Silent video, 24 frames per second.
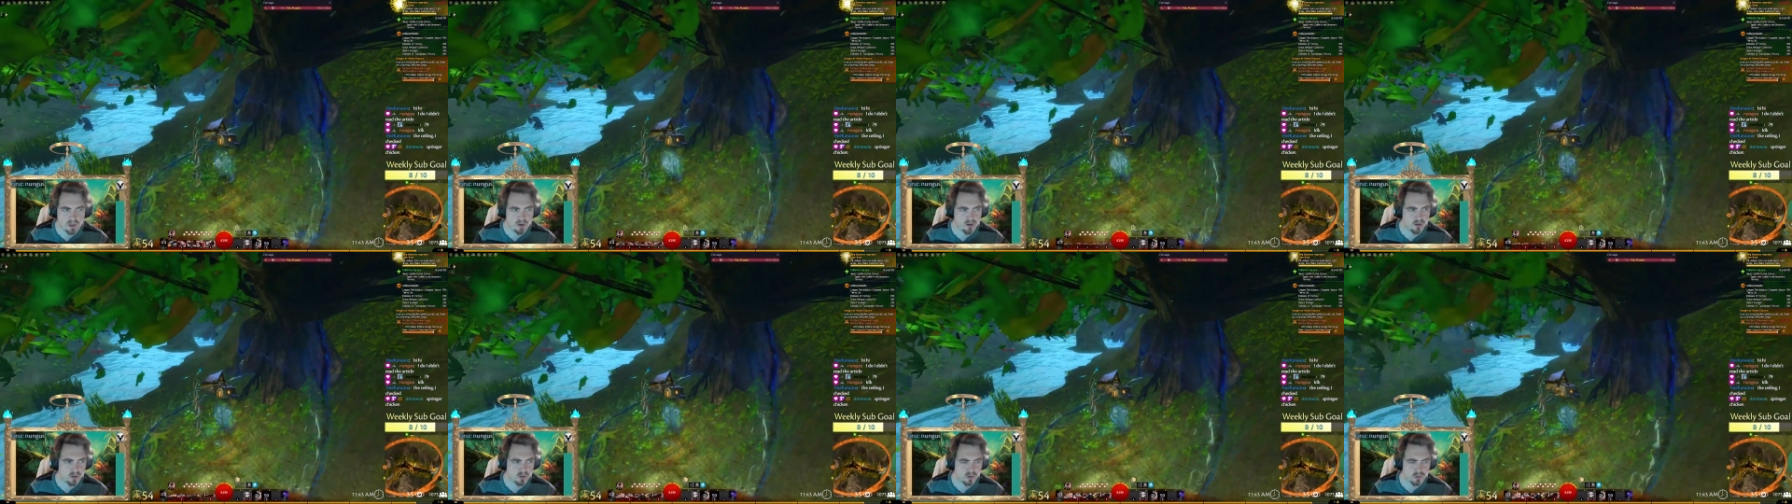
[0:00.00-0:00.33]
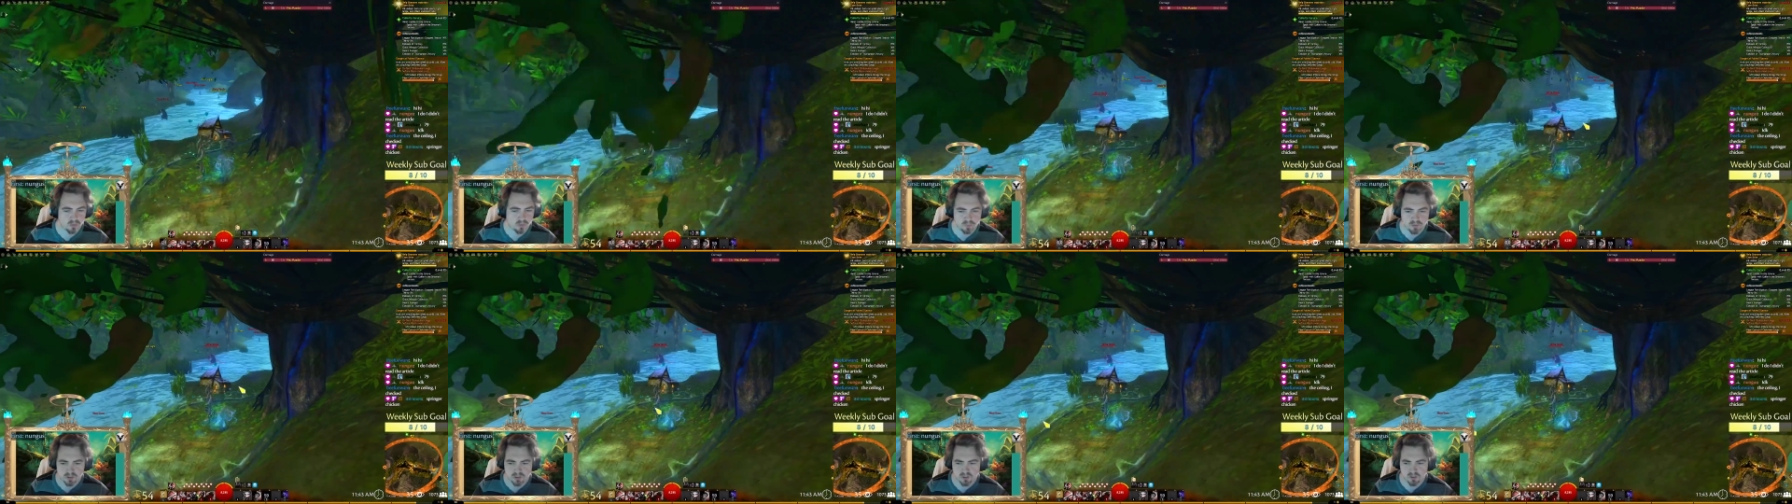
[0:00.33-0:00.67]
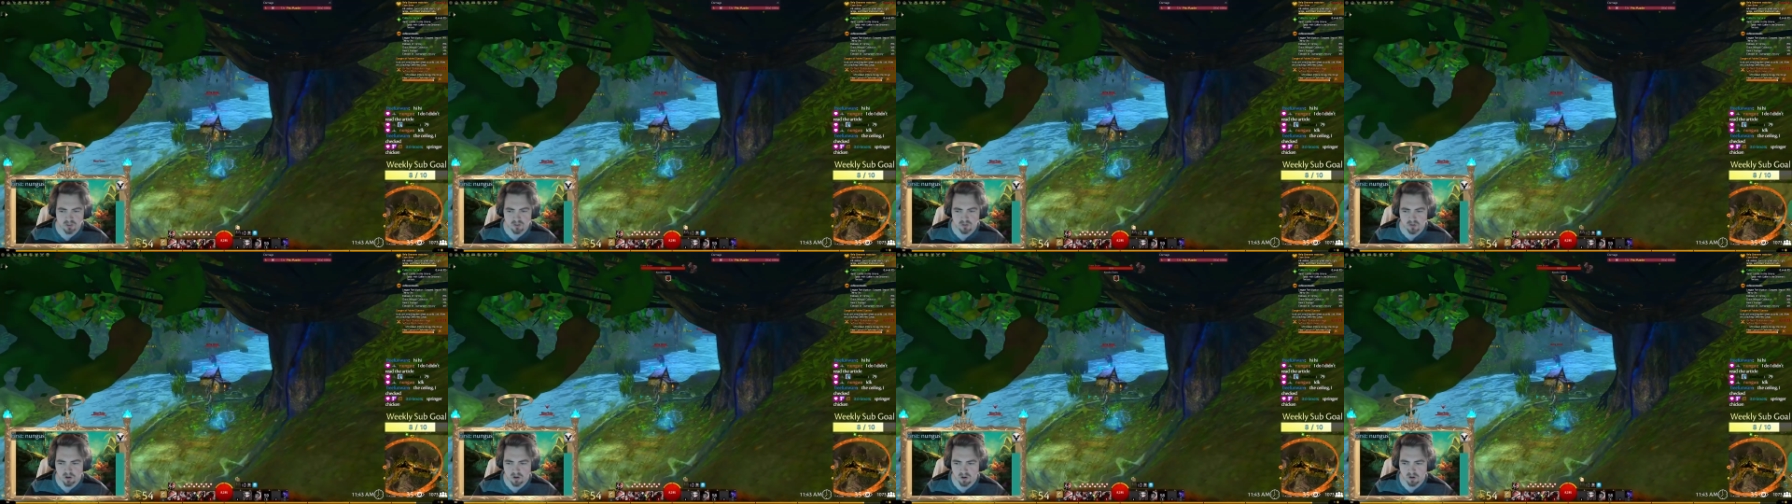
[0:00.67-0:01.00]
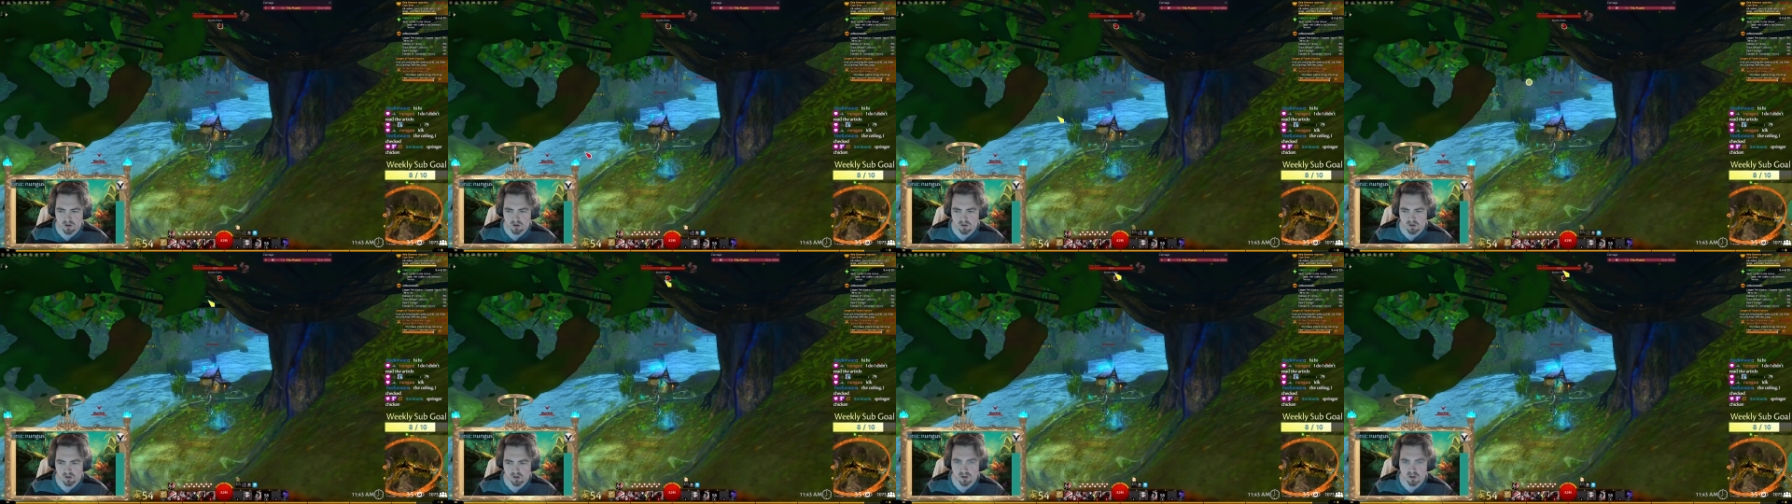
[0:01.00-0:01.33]
because the Risen
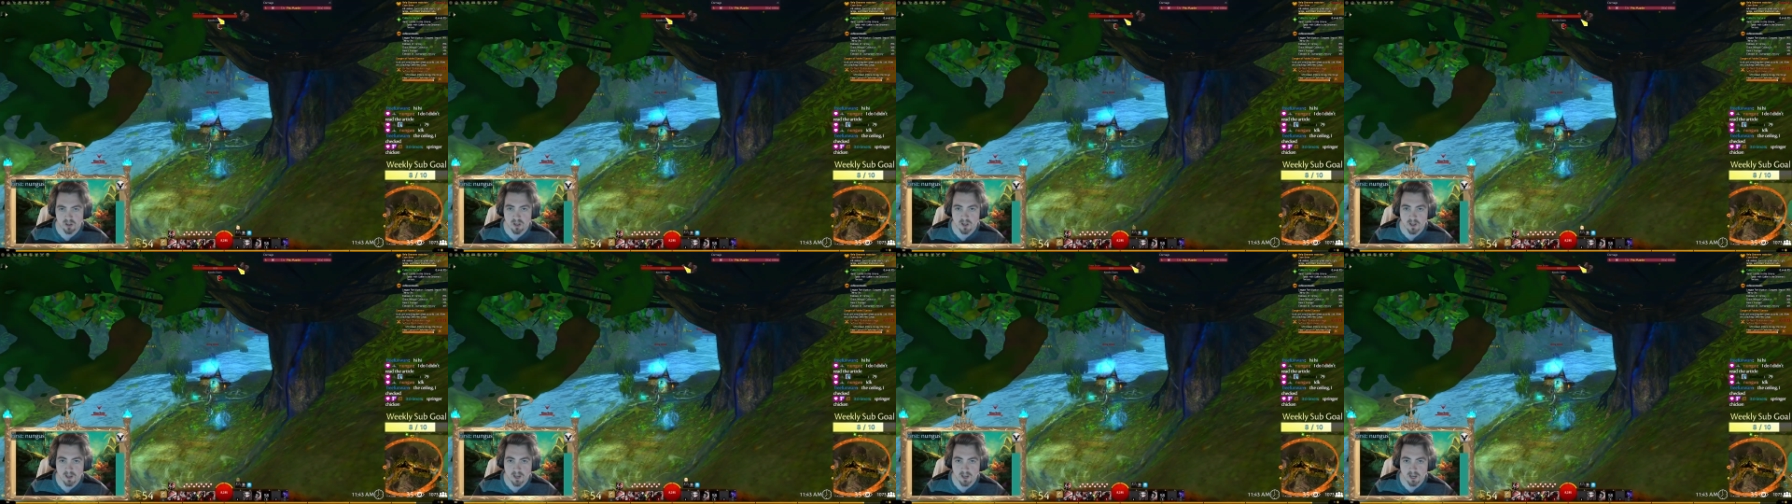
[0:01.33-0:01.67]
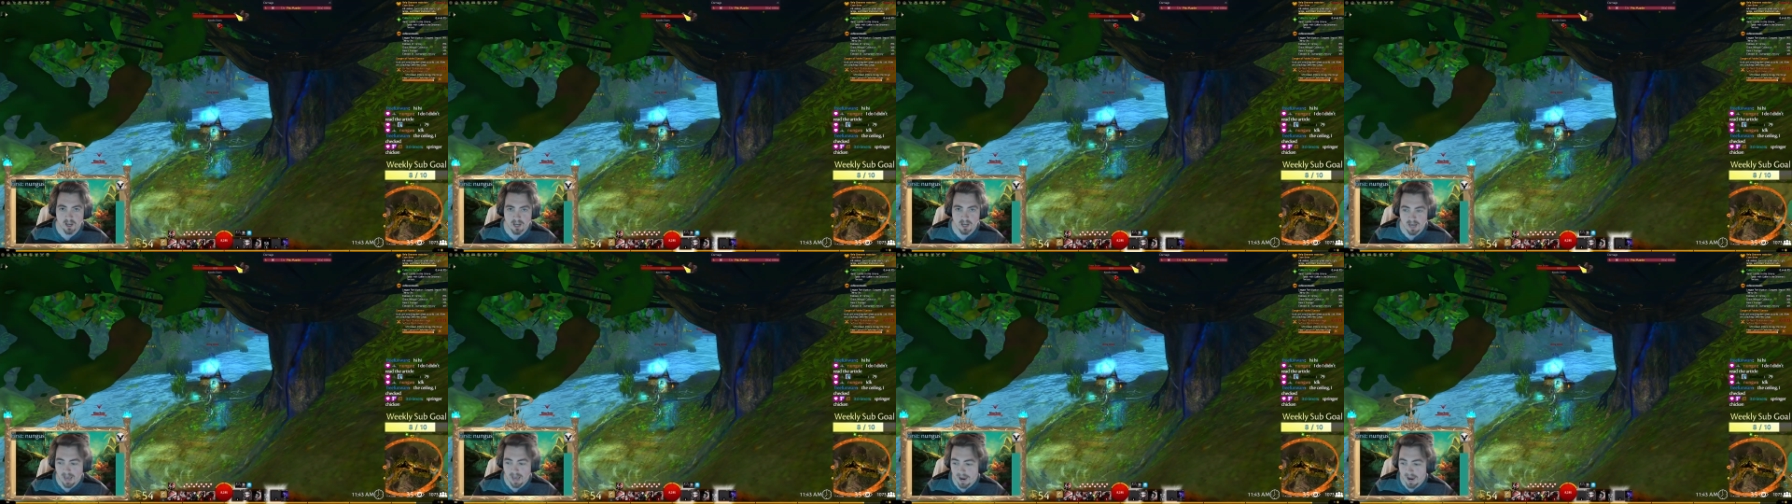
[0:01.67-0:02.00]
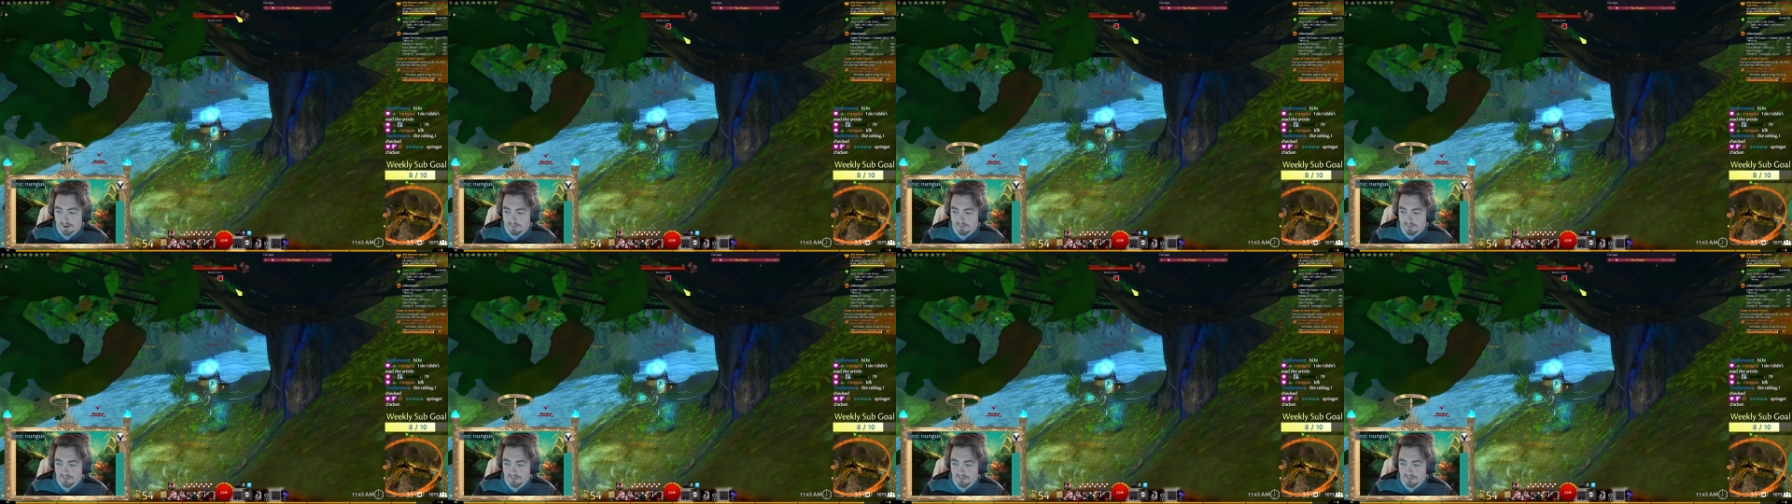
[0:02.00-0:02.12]
are higher